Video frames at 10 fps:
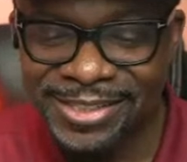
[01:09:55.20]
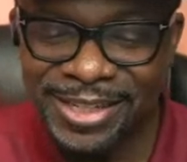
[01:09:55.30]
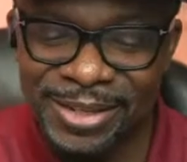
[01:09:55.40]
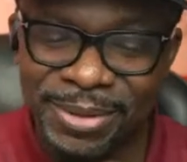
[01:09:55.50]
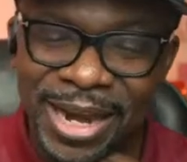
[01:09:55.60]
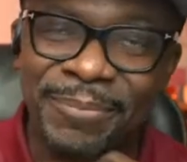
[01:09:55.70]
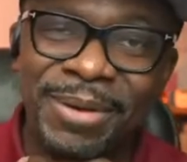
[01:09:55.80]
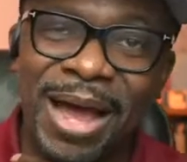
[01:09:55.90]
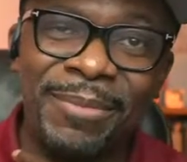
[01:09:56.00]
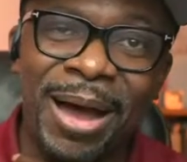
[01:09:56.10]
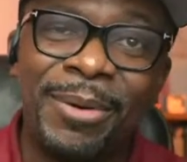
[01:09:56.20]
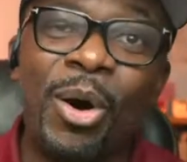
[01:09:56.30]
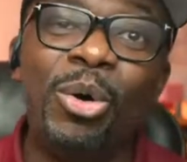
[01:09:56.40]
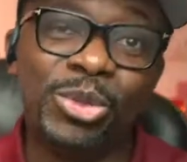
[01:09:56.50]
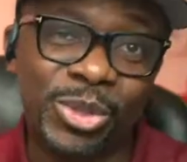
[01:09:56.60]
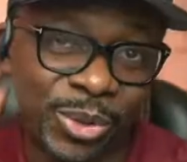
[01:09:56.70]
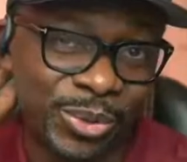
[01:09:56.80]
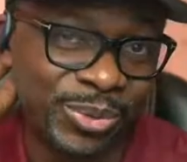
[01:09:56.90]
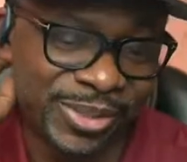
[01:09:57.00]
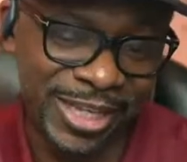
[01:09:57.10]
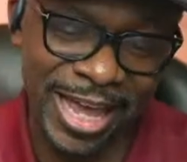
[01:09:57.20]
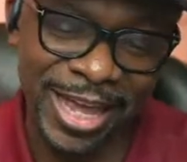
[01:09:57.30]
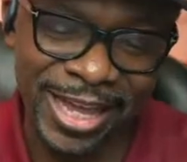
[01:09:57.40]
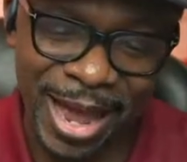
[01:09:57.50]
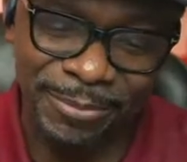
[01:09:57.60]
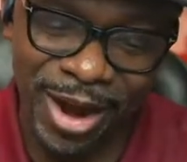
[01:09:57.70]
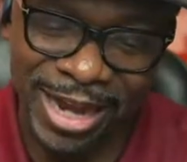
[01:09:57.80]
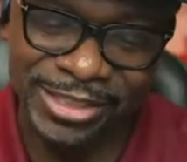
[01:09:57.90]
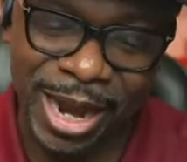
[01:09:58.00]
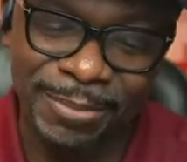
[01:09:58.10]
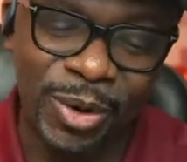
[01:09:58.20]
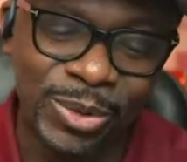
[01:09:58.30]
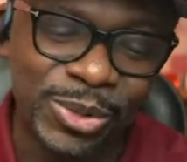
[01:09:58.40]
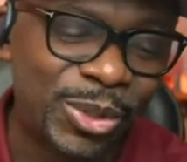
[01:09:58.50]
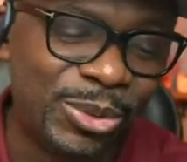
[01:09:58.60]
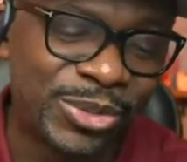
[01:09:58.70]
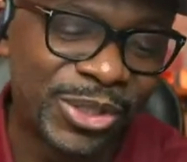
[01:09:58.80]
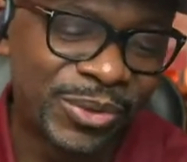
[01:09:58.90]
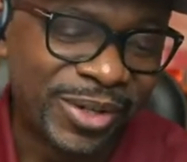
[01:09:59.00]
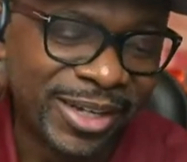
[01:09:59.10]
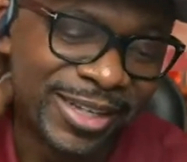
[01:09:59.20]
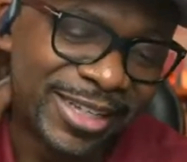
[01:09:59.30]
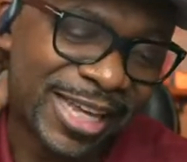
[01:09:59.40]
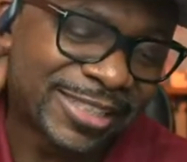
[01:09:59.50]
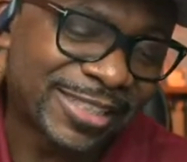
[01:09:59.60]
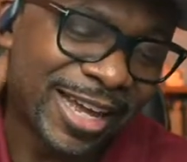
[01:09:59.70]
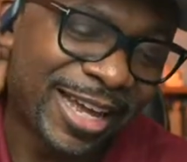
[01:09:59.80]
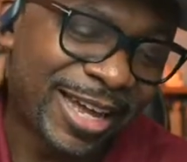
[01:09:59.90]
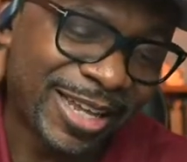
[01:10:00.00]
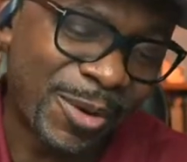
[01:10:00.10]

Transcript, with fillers: See, but I'm I'm I'm old school. Yeah, I'm Roger. I'm old school too. Yes, sir.